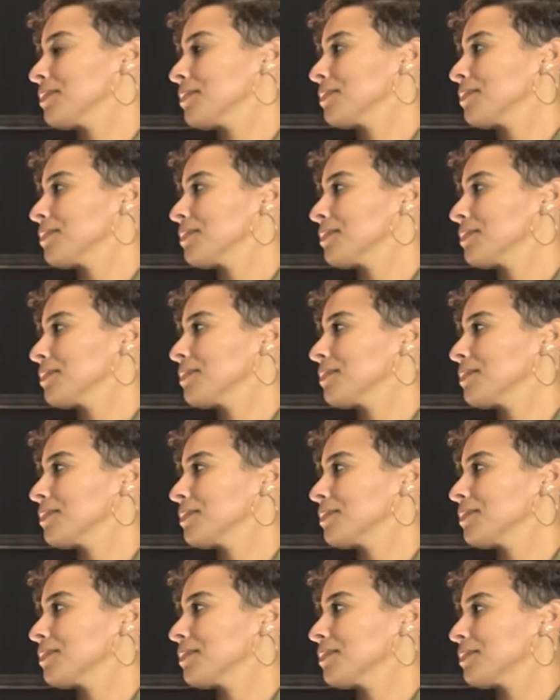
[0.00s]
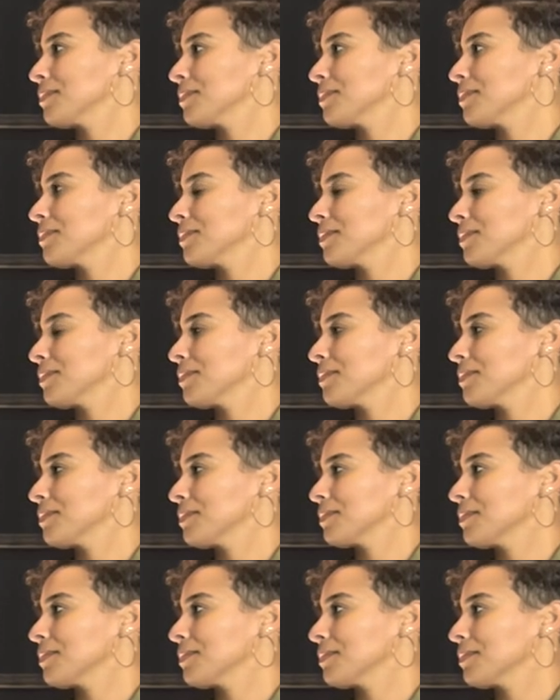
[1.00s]

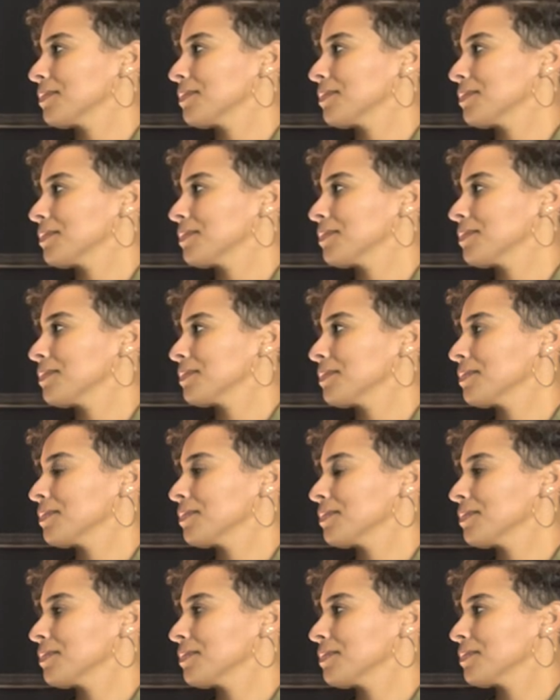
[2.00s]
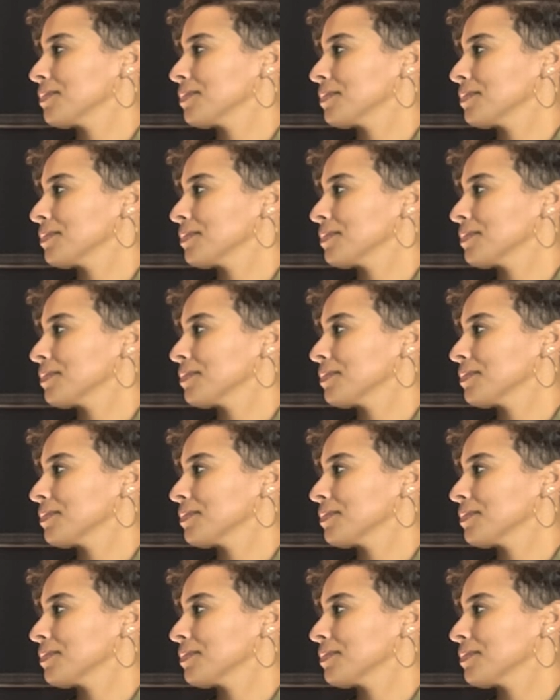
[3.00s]
(silent)